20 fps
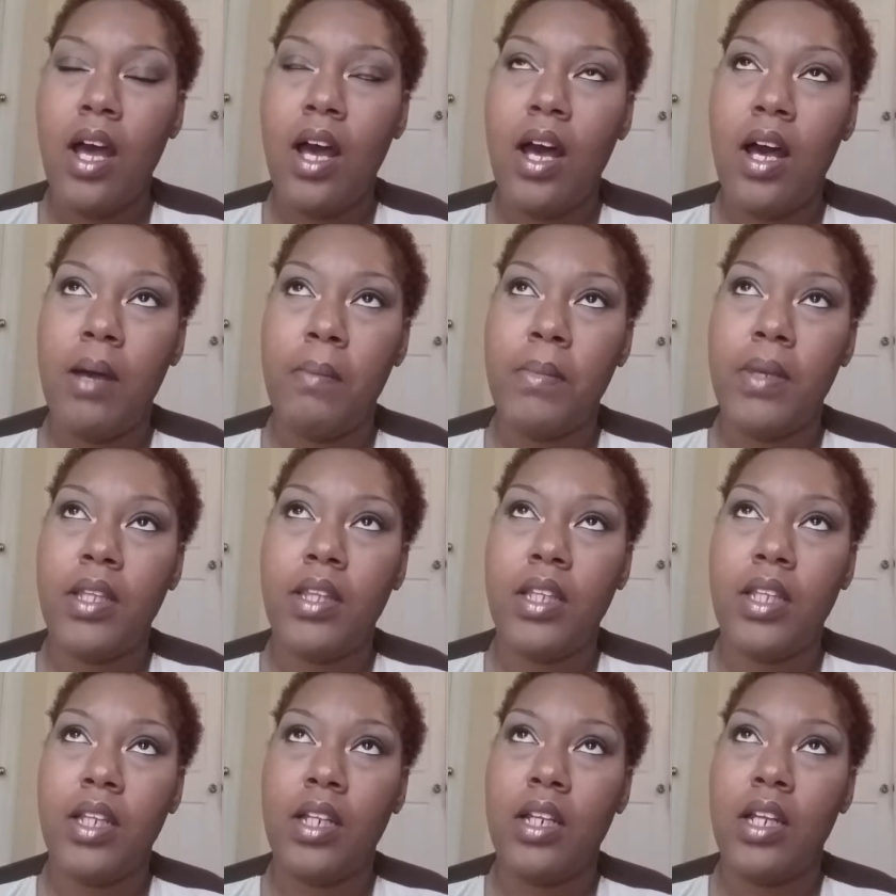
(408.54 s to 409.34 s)

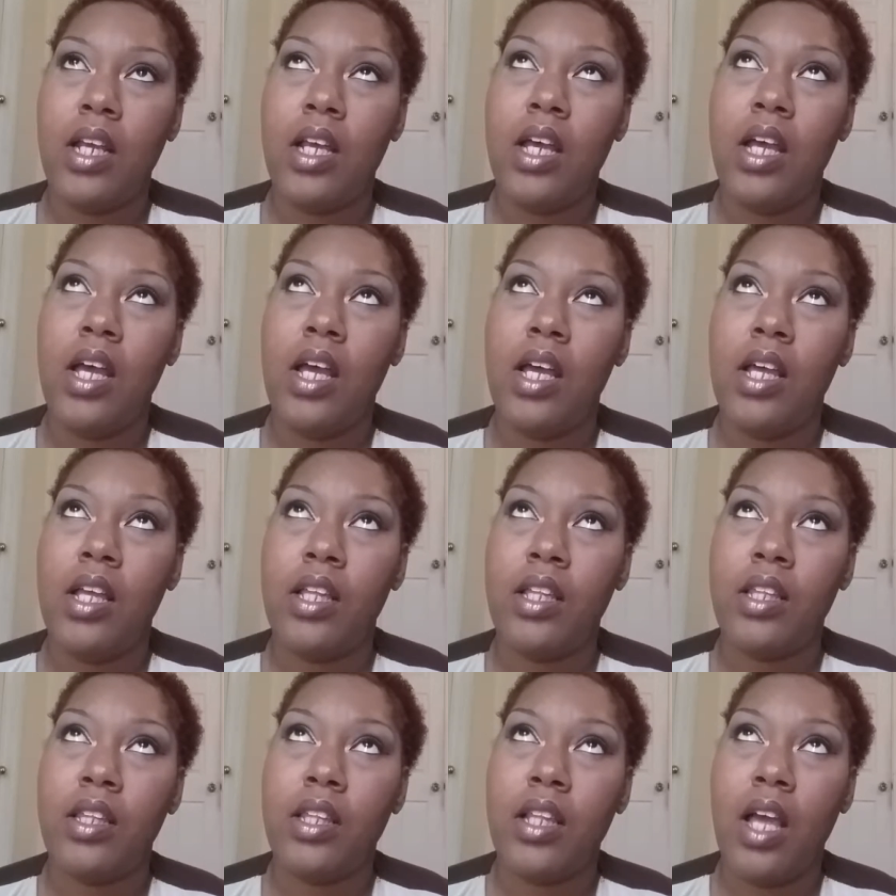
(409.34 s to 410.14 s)
And then
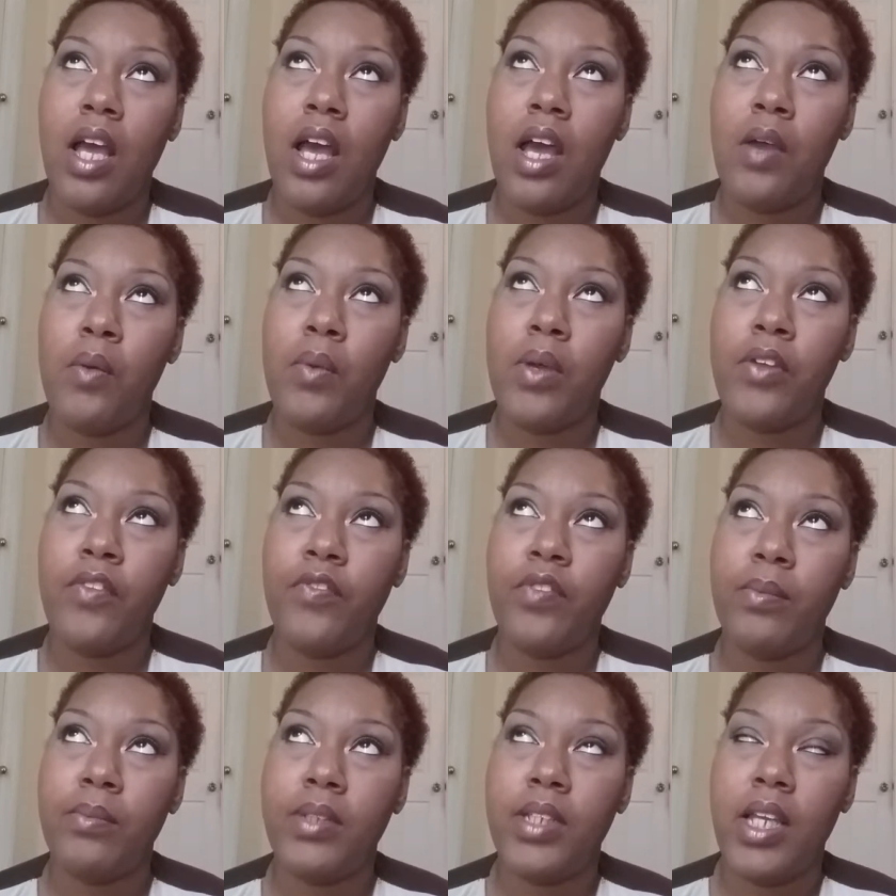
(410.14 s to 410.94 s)
I
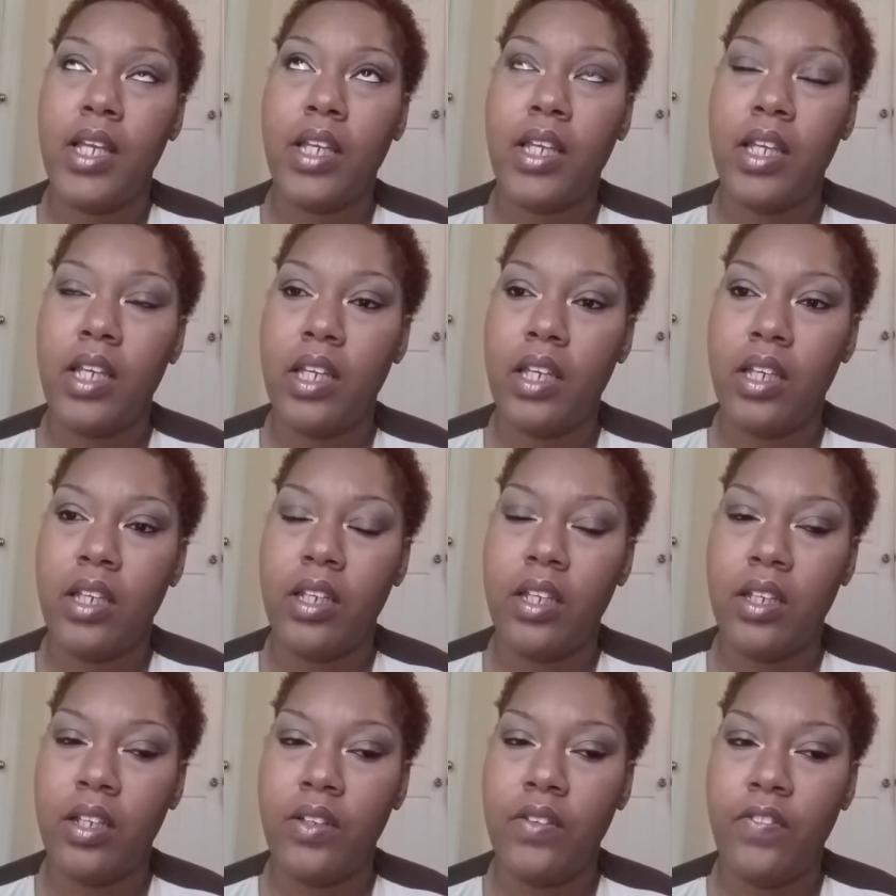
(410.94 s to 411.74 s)
went from
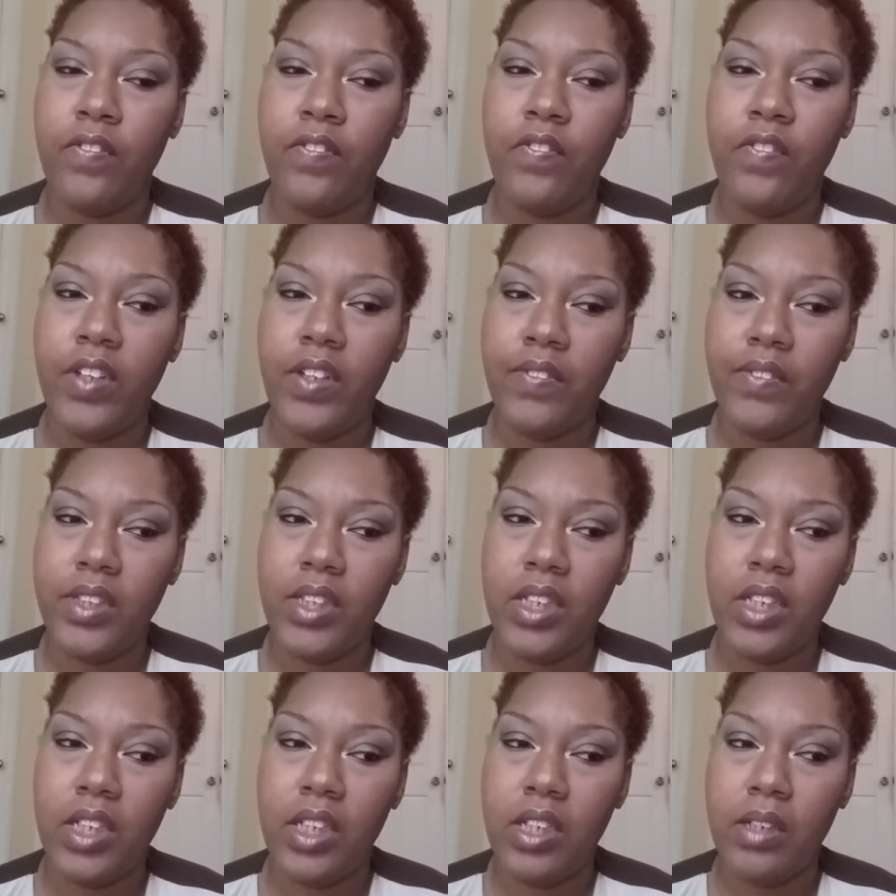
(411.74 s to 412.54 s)
taking
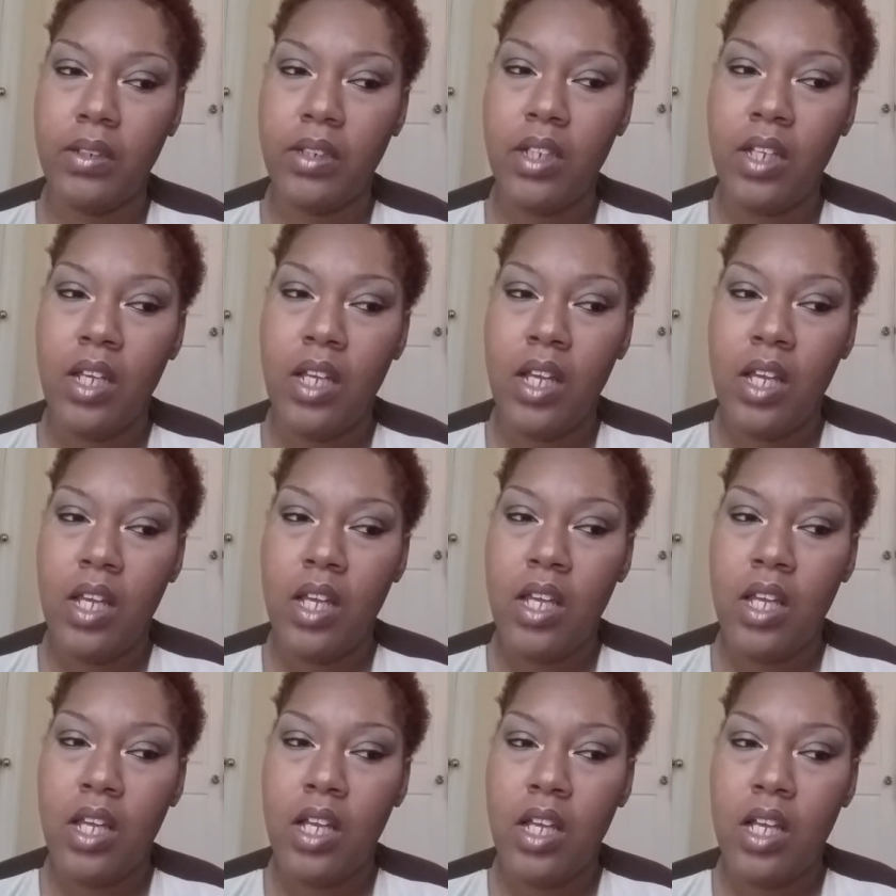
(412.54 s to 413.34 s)

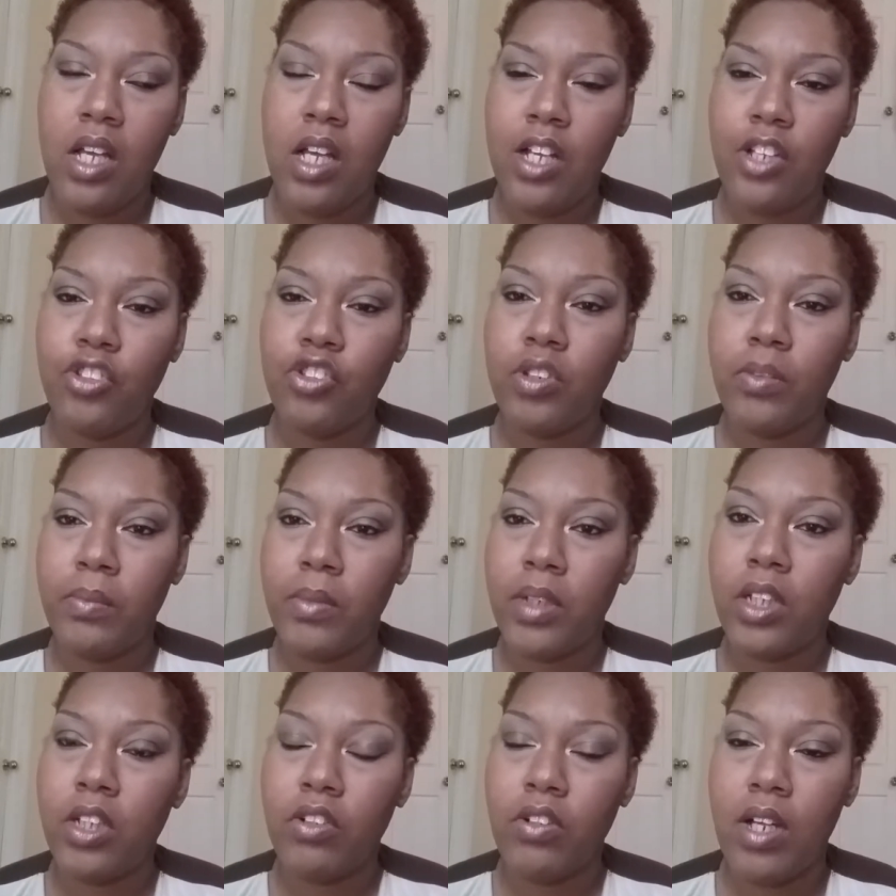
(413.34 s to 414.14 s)
1,500
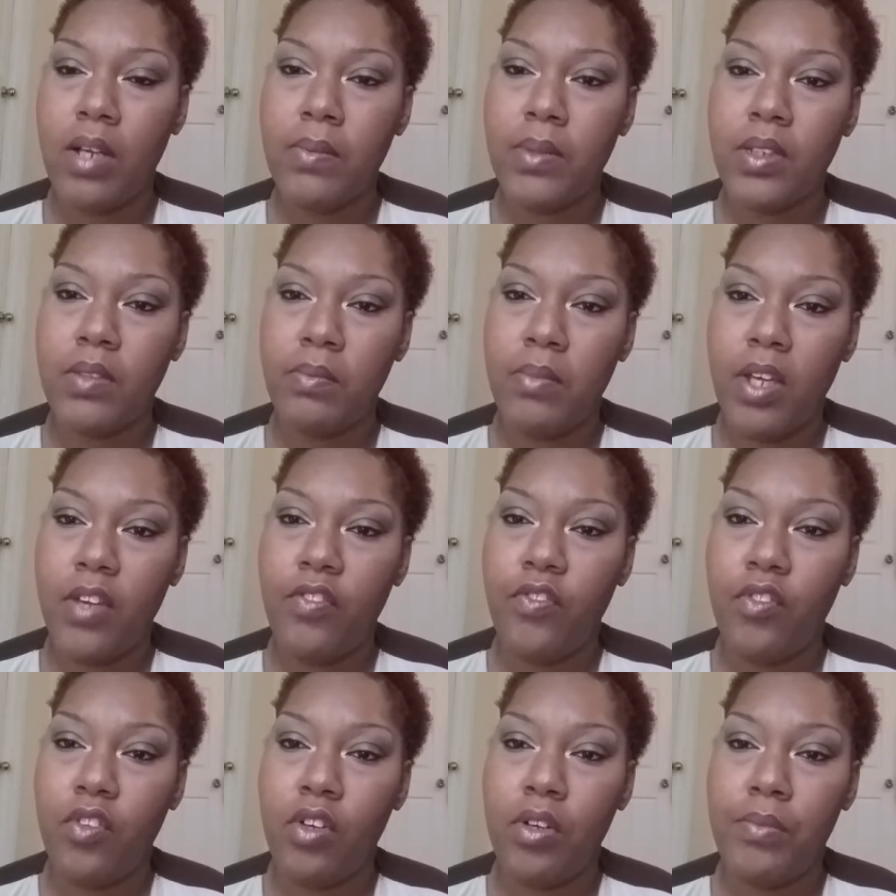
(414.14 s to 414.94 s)
milligrams of
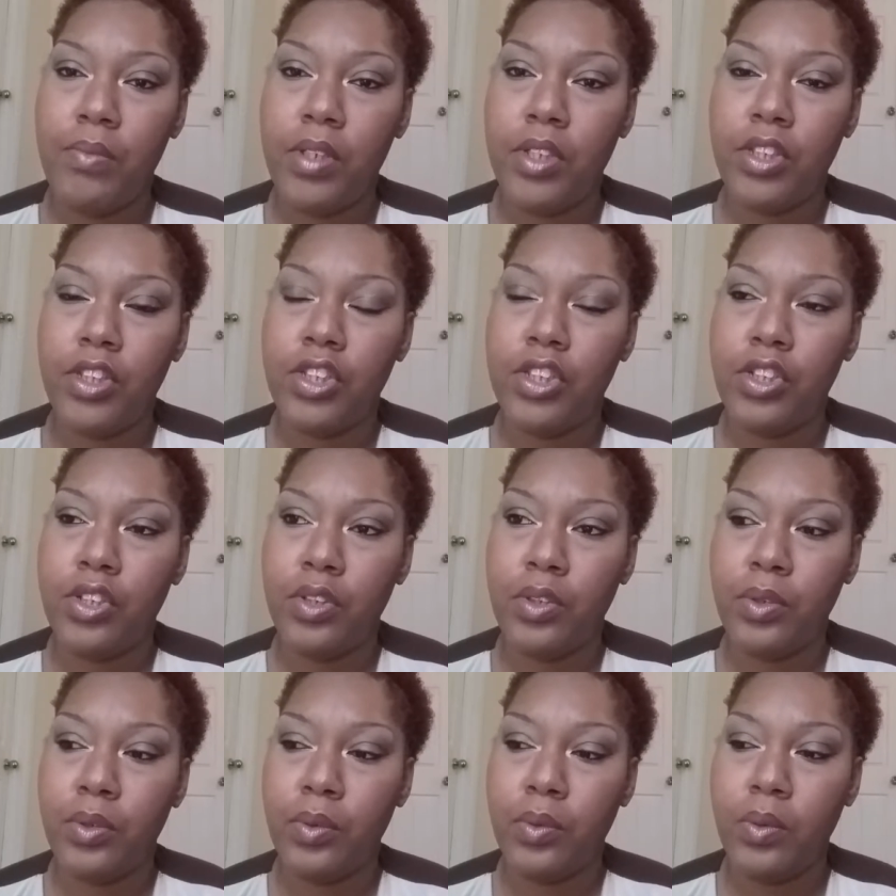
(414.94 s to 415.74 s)
metformin
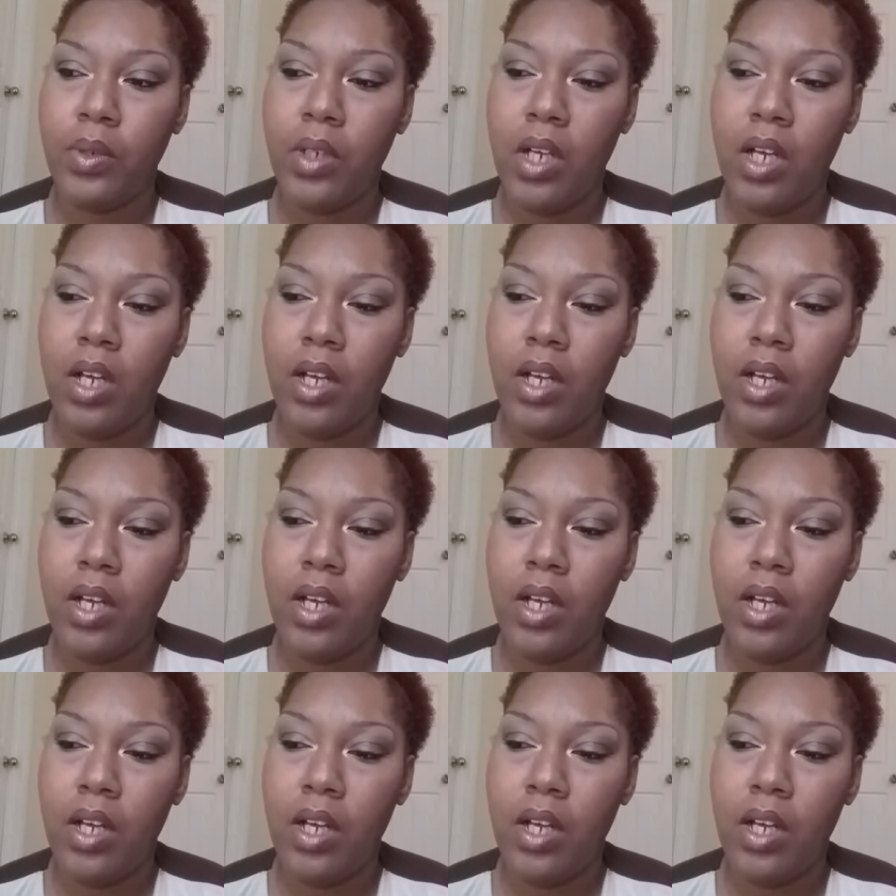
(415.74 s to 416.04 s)
to